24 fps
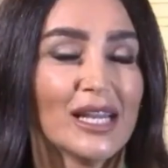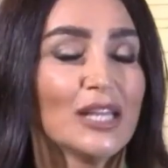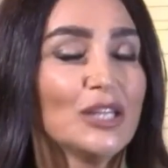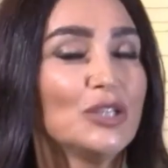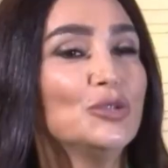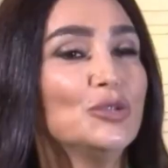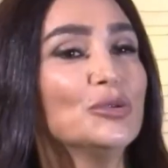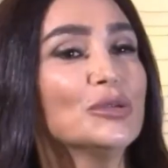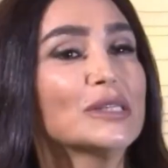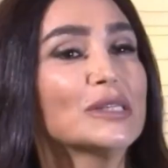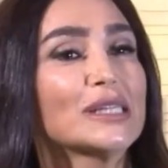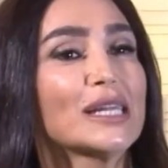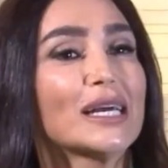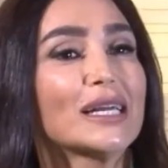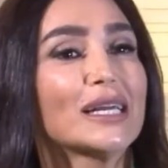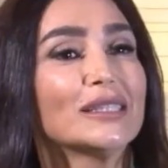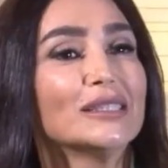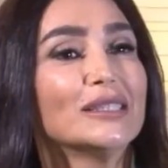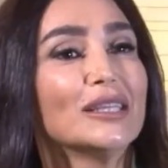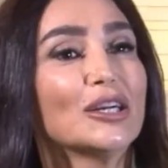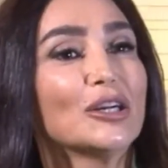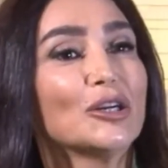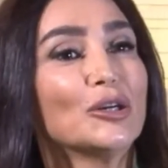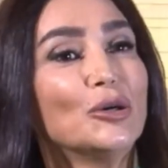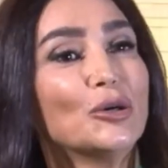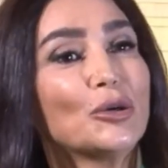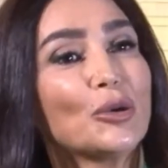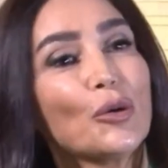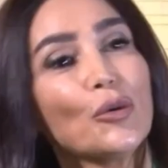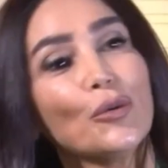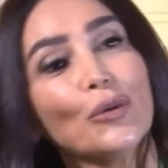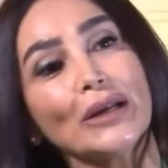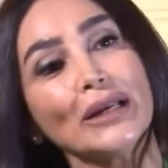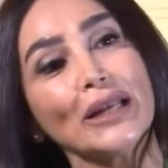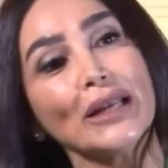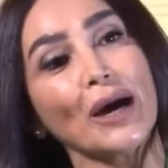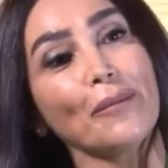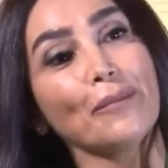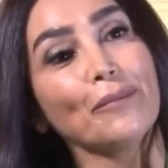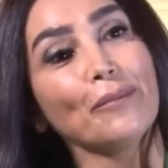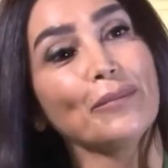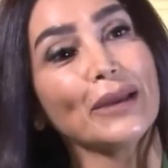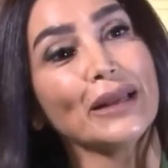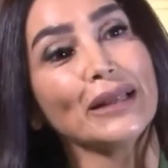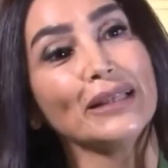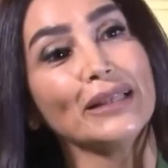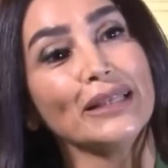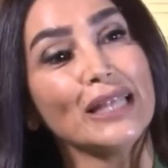You said growing
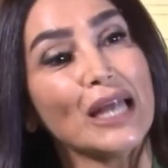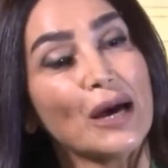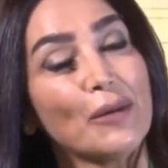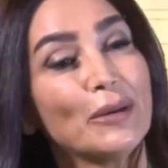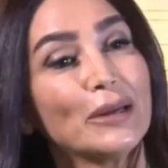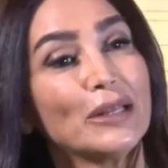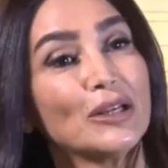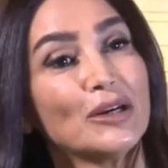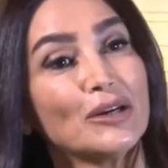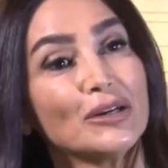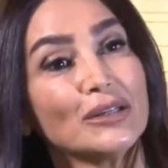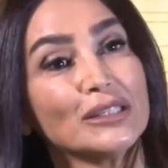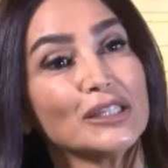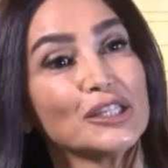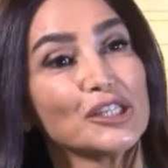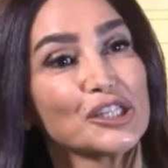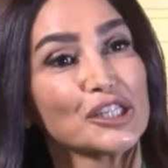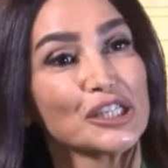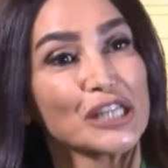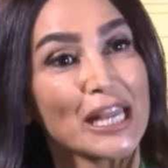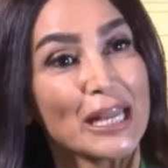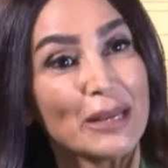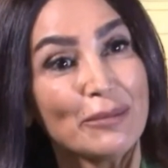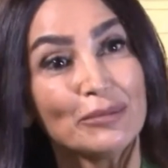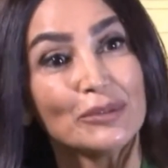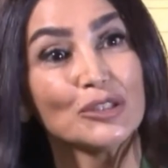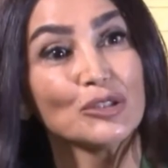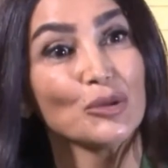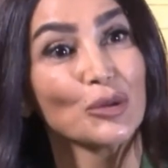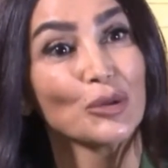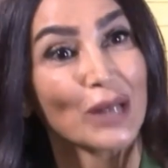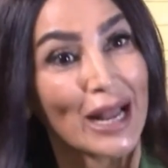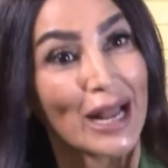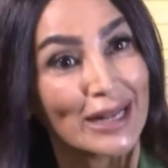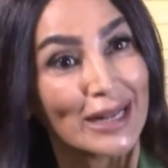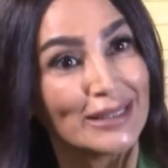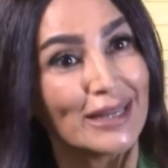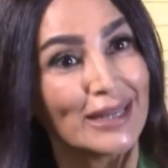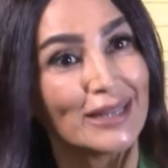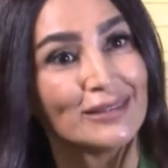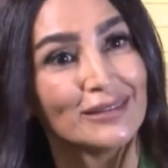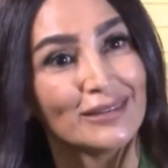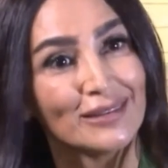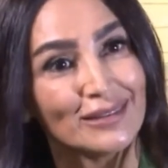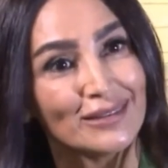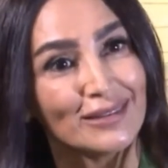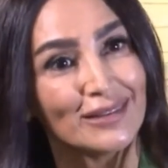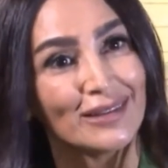up in Lebanon shaped your
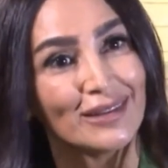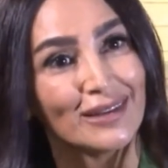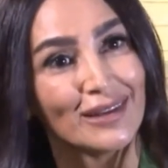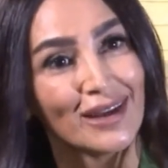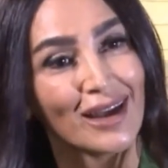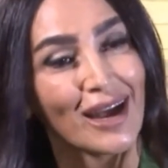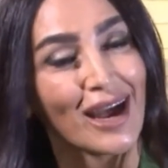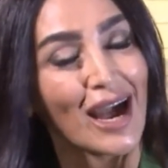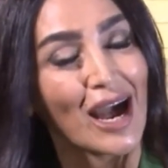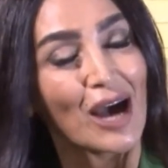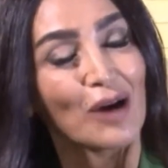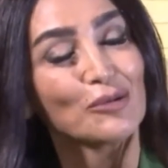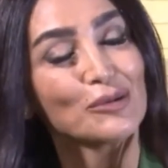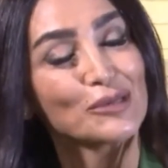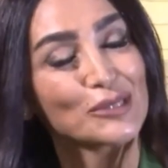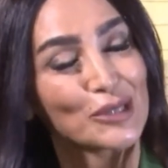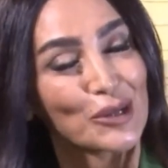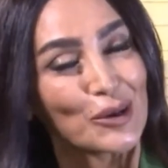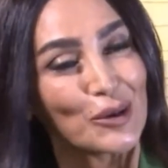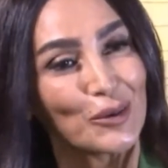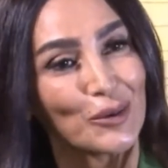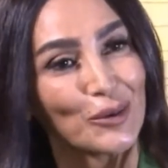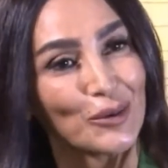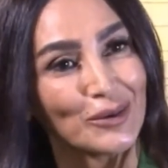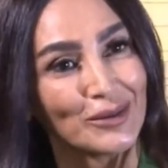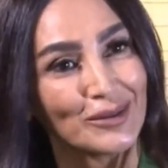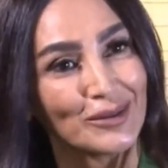identity. How so?